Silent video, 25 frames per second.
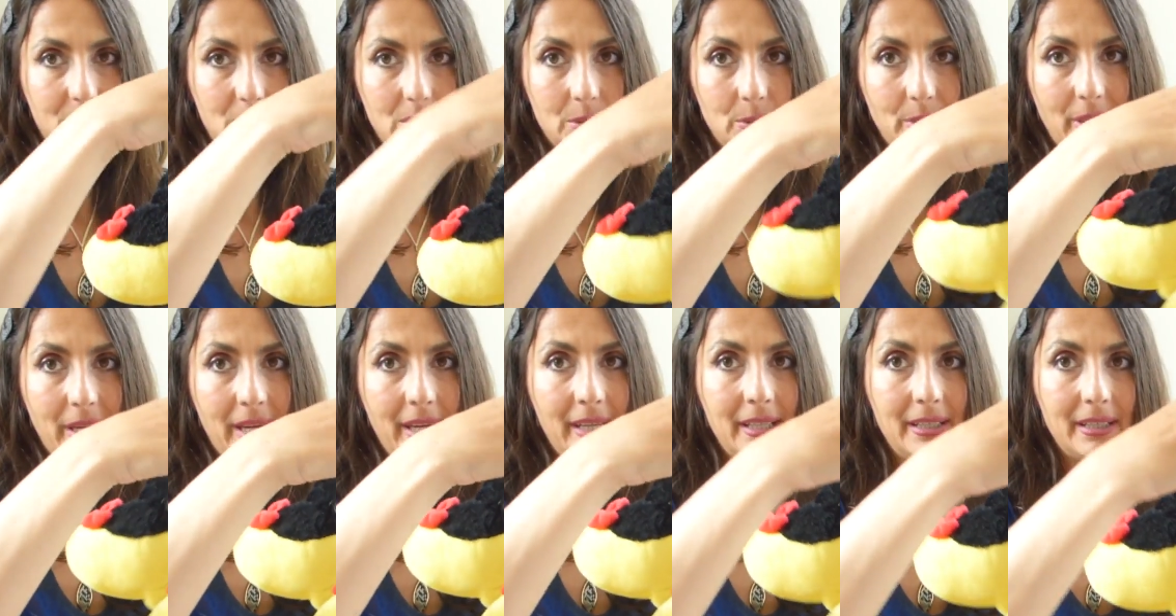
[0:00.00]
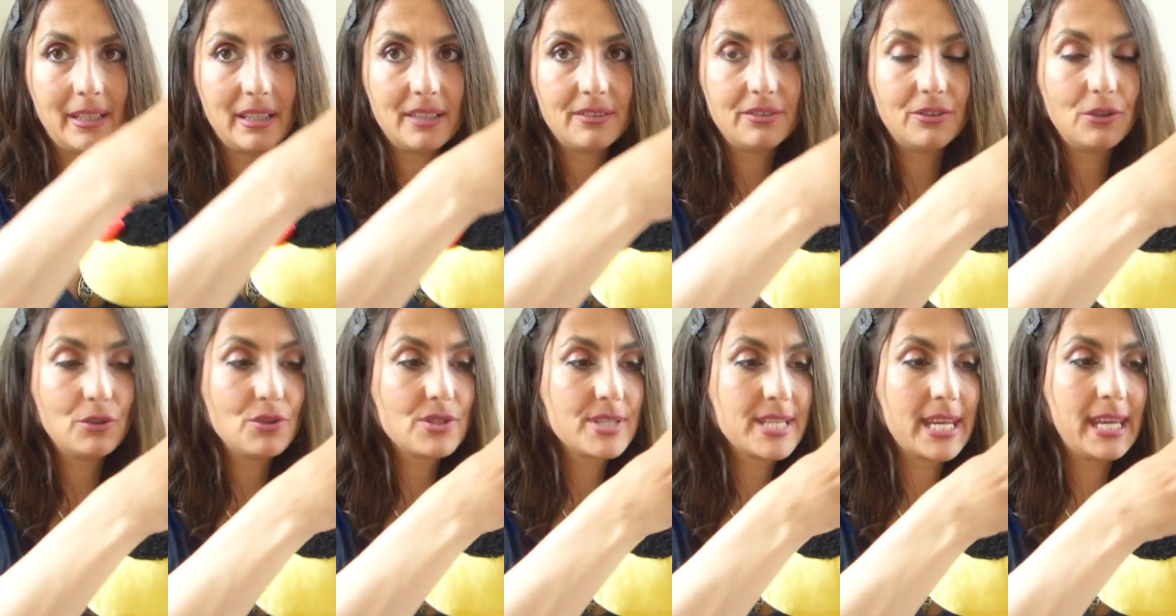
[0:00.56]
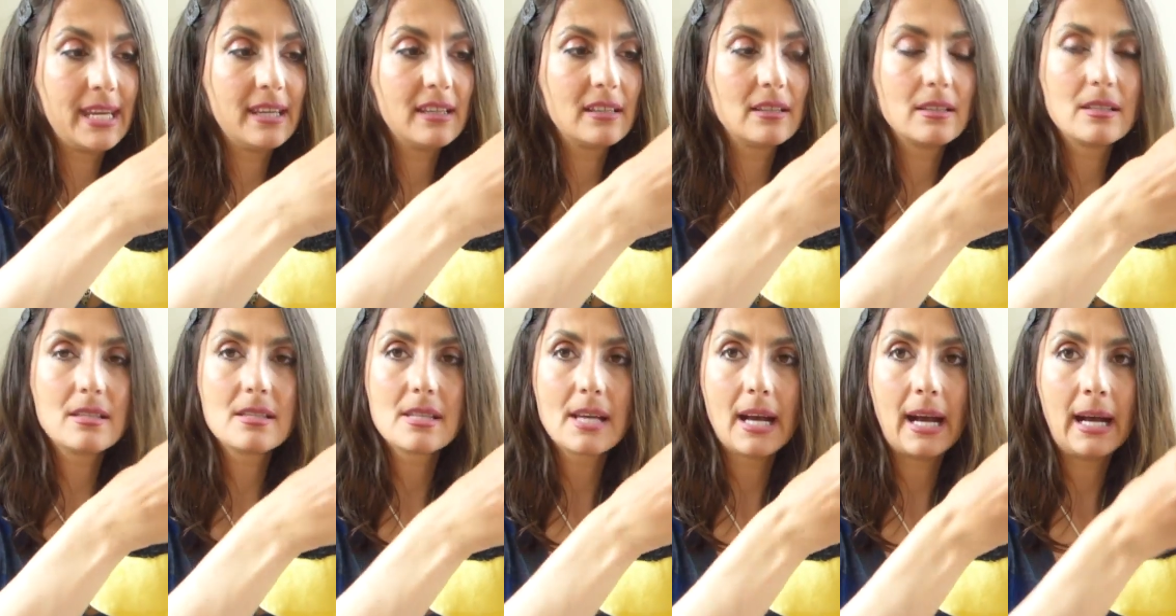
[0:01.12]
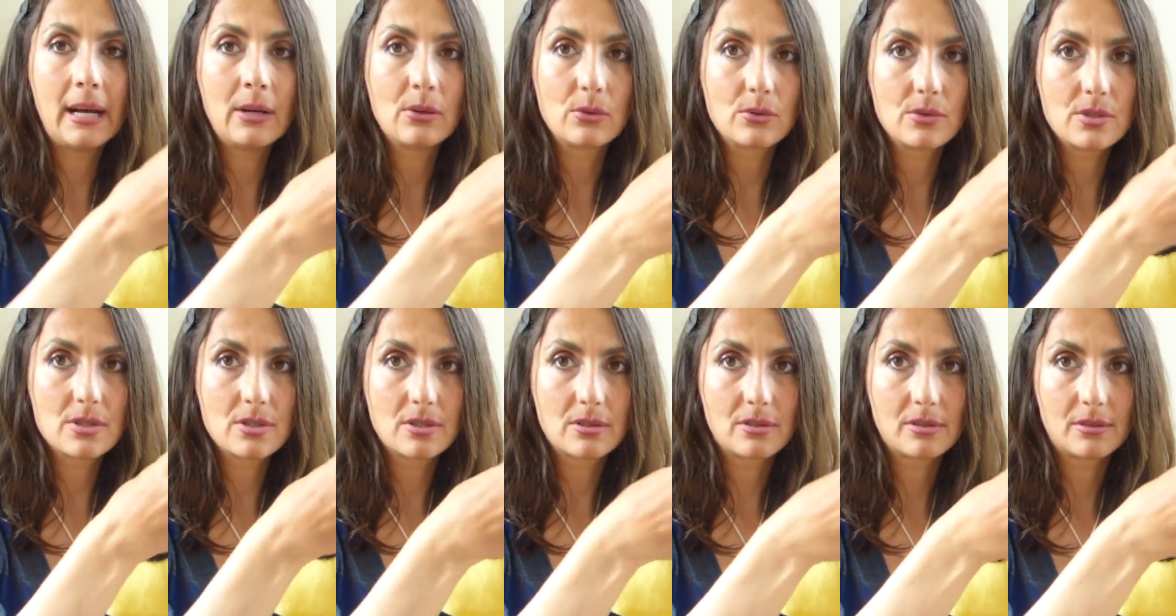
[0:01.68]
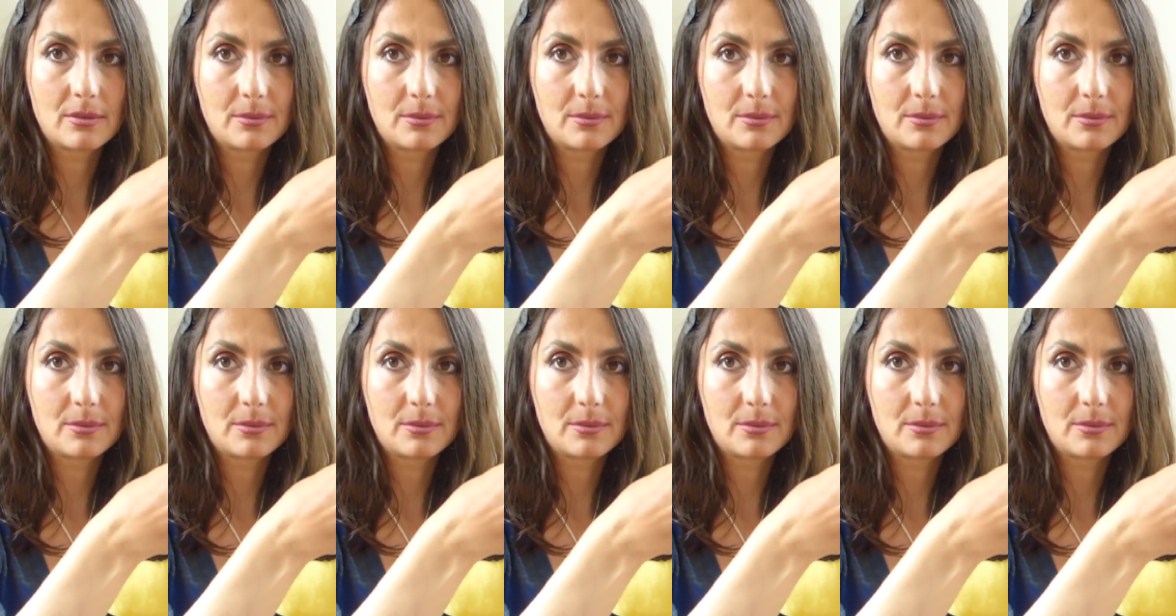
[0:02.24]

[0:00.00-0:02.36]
okay, if you take this out,